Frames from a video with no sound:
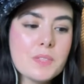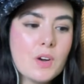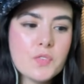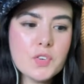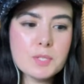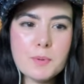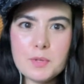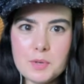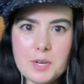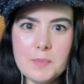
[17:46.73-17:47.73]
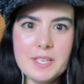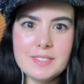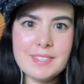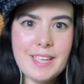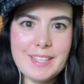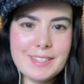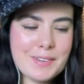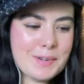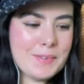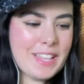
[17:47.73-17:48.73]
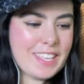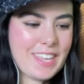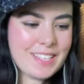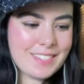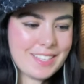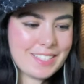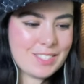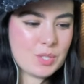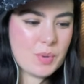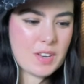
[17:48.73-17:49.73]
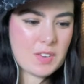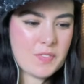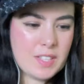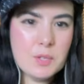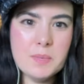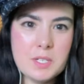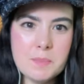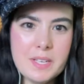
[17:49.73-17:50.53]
Of course people are going to be insane. They're going to be like, yes, let's do it out of aluminum.